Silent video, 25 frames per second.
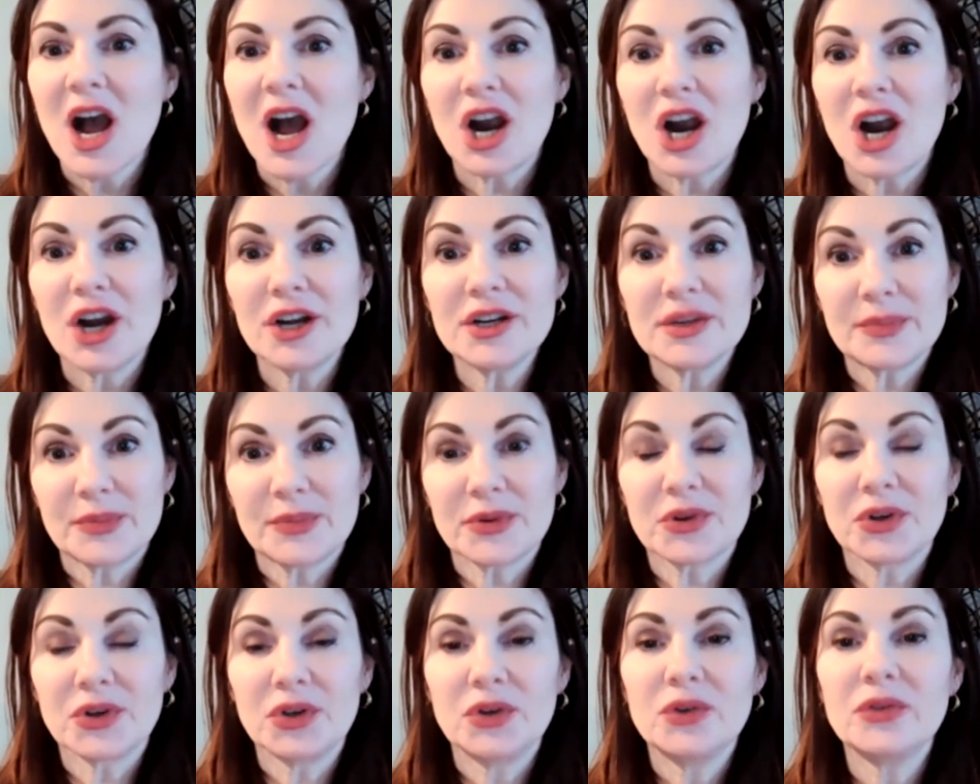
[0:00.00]
hard to
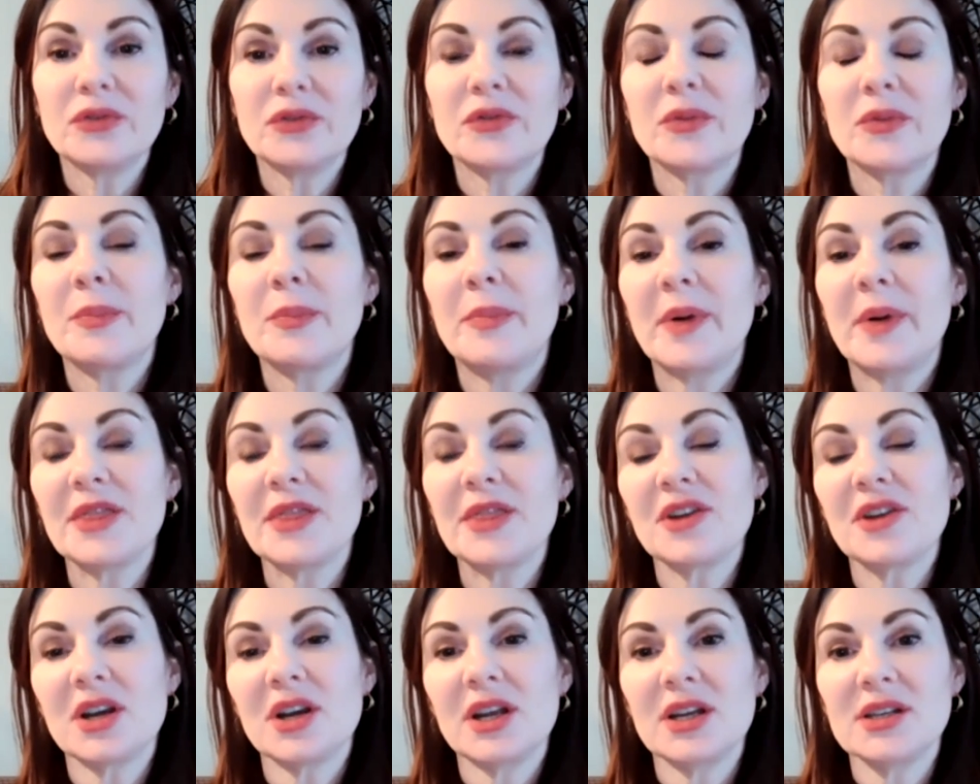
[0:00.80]
prove,
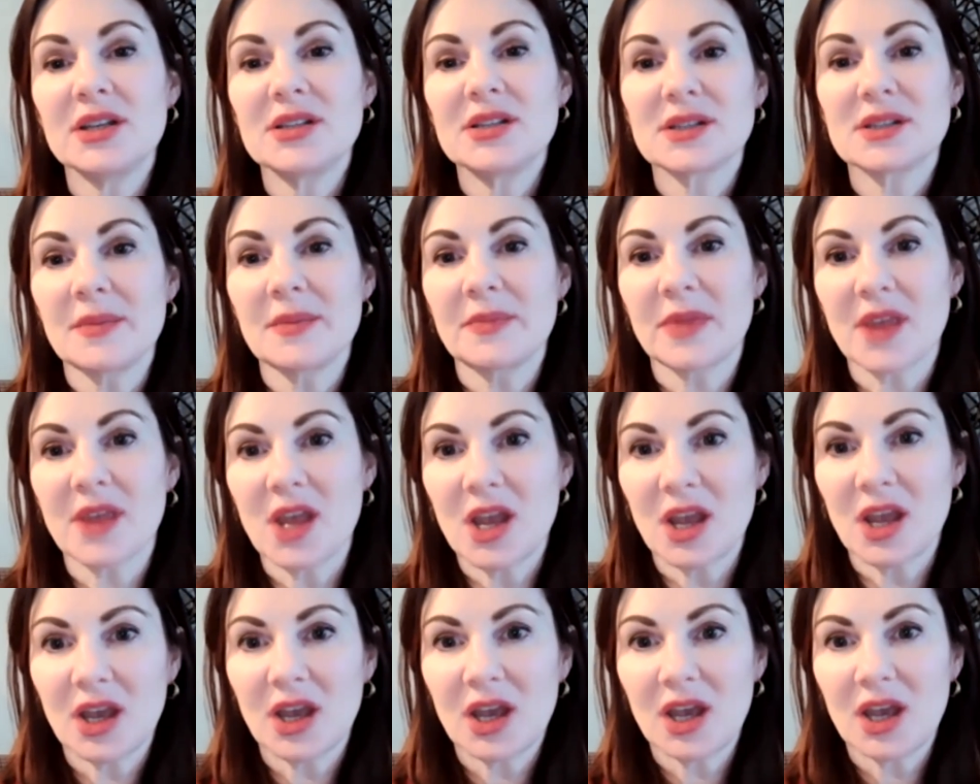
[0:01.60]
but there is
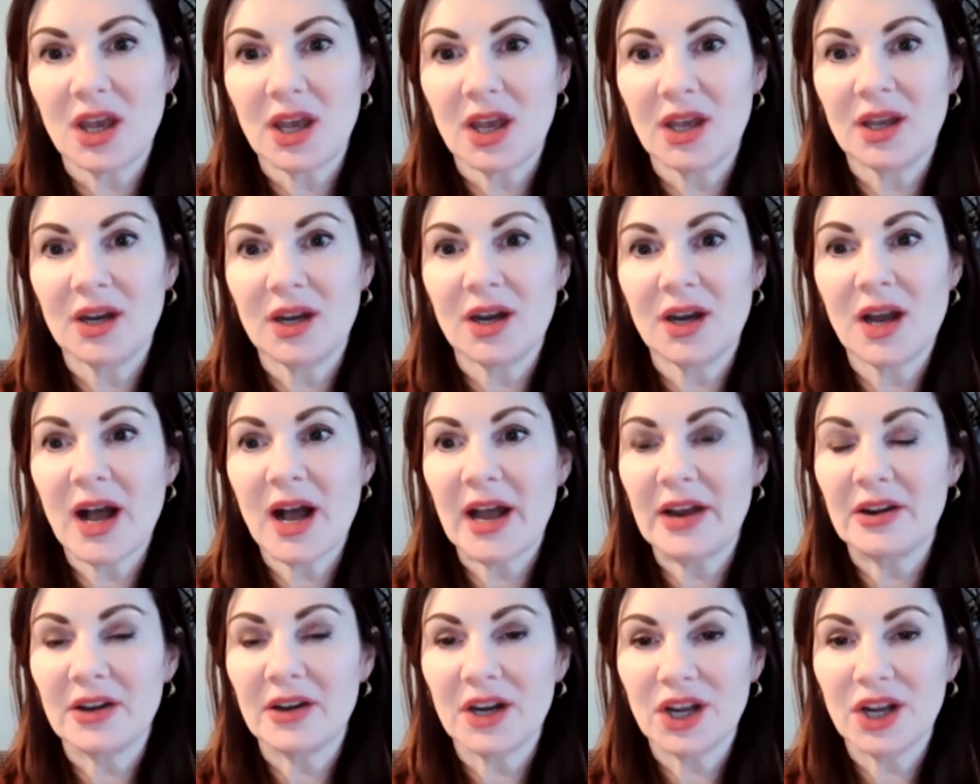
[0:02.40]
something in
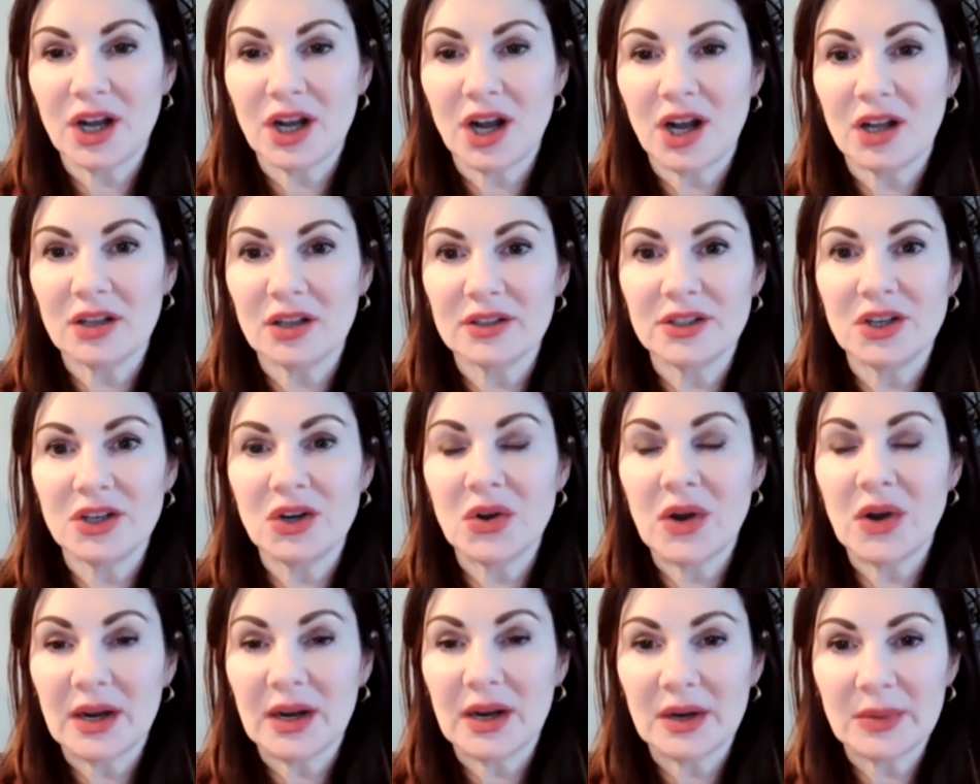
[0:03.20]
hiring called,
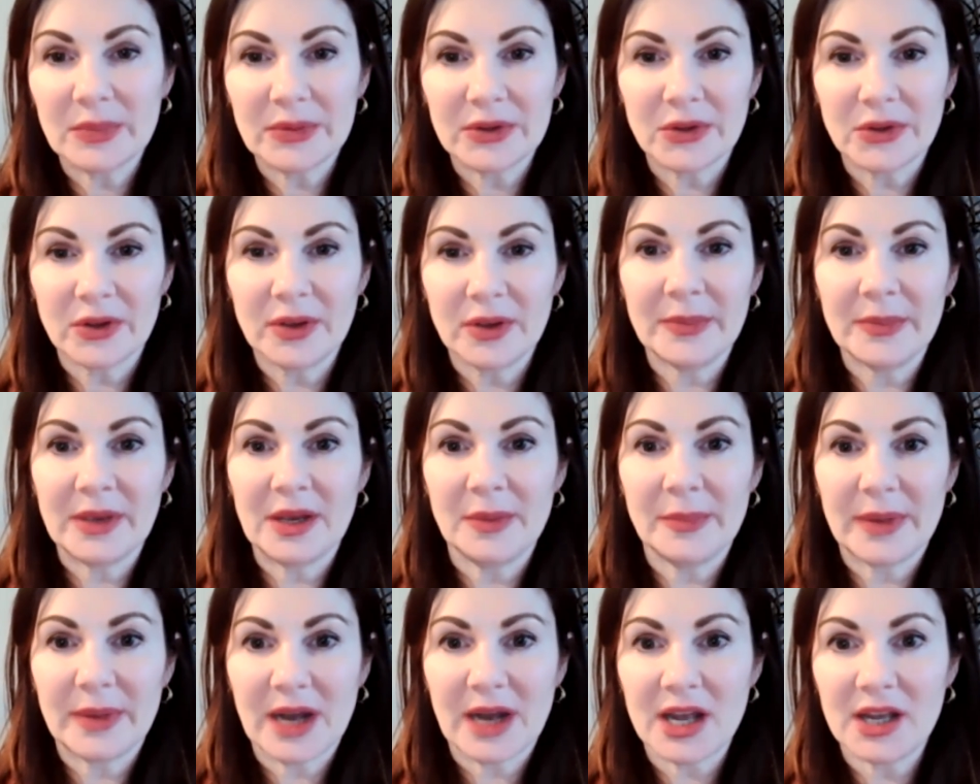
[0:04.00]
unemployment
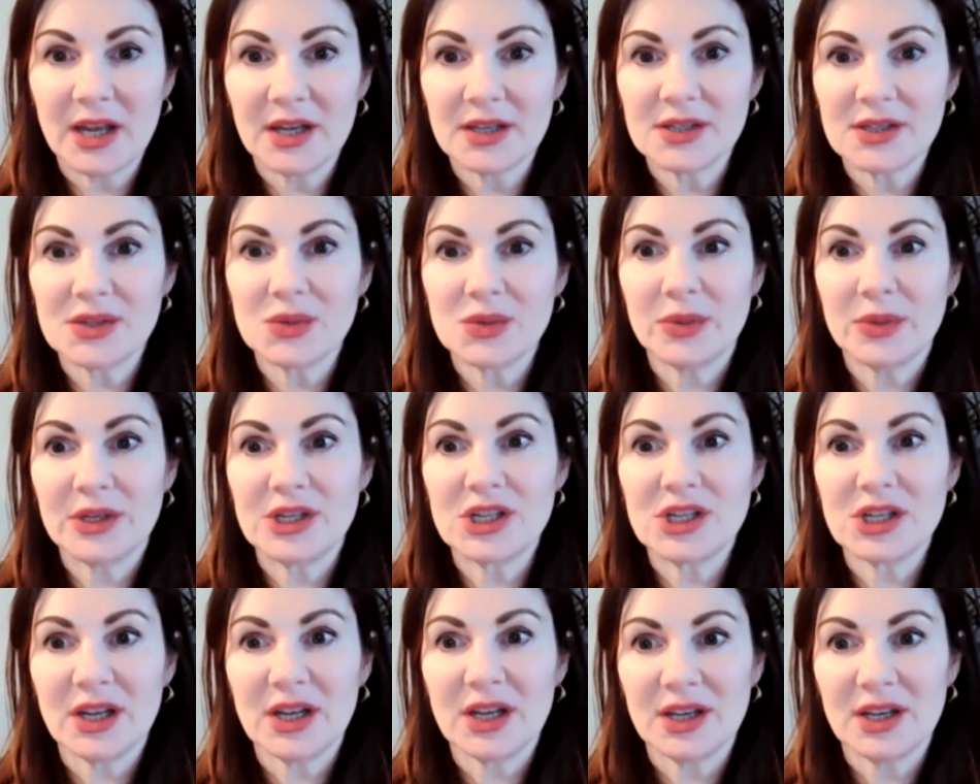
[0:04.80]
bias,
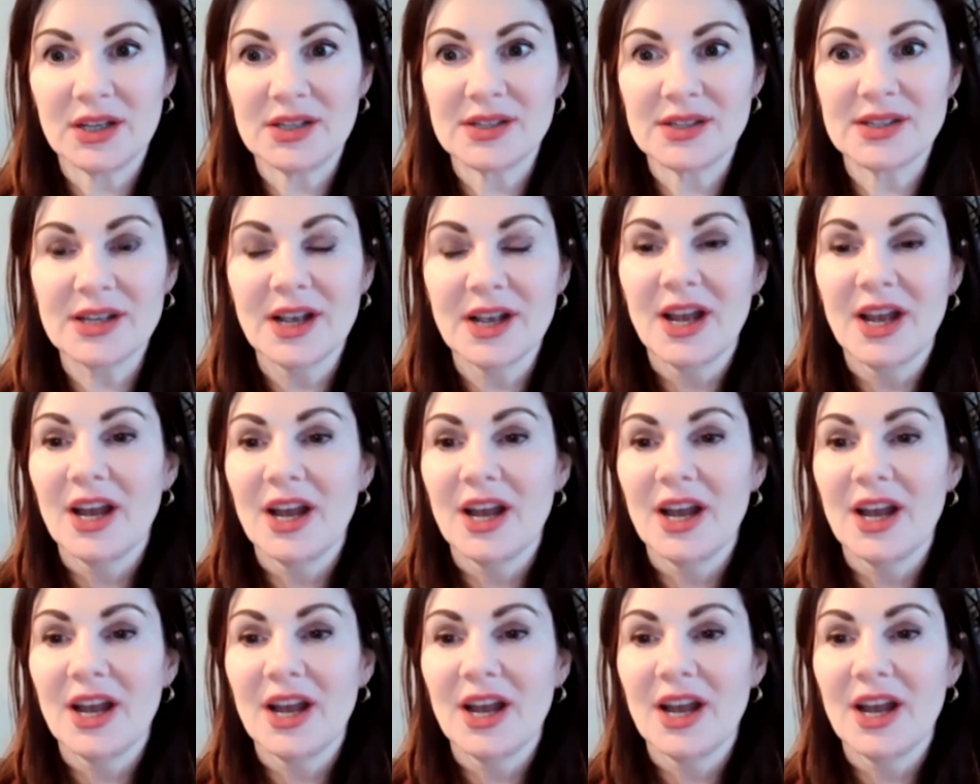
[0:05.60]
which is,